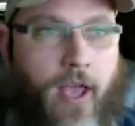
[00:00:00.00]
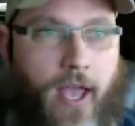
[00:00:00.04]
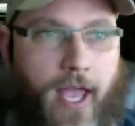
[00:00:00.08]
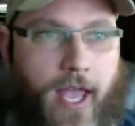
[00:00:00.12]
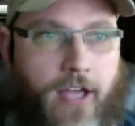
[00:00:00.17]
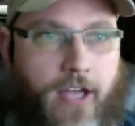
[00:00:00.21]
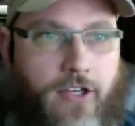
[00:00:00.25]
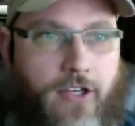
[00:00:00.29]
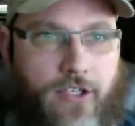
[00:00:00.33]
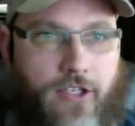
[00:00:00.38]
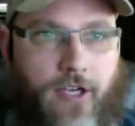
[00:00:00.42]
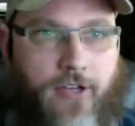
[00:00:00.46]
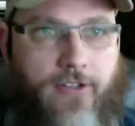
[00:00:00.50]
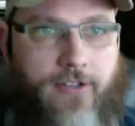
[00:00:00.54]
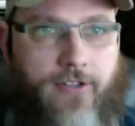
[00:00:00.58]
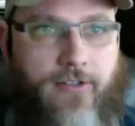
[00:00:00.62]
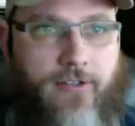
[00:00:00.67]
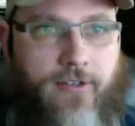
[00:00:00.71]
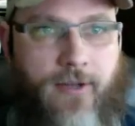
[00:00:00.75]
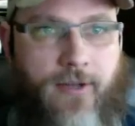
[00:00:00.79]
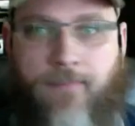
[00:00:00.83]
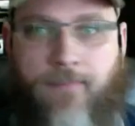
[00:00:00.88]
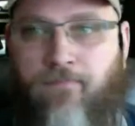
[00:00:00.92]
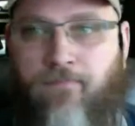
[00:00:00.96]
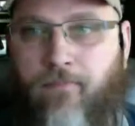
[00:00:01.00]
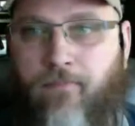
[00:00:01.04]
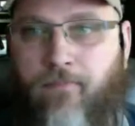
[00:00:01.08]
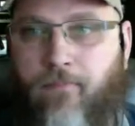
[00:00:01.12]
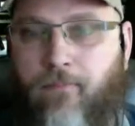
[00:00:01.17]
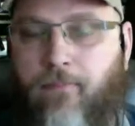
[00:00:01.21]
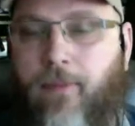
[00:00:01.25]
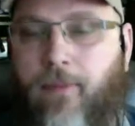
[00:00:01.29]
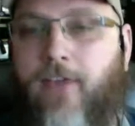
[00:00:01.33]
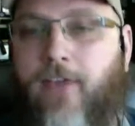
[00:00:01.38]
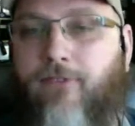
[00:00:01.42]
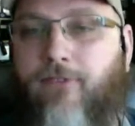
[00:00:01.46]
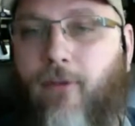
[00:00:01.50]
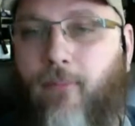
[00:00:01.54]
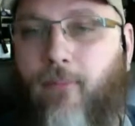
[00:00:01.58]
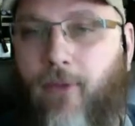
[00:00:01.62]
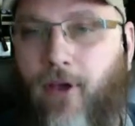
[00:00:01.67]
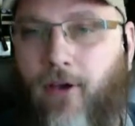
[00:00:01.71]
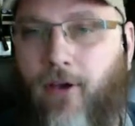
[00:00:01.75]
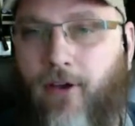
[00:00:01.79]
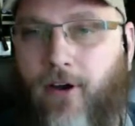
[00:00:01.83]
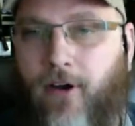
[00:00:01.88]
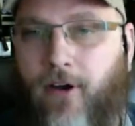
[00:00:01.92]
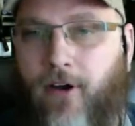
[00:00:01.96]
and just be
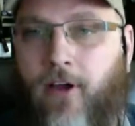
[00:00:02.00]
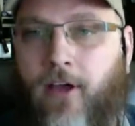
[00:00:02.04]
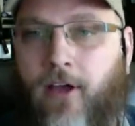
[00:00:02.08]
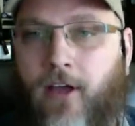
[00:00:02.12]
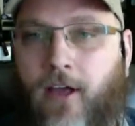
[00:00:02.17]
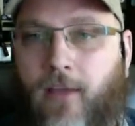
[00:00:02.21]
familiar.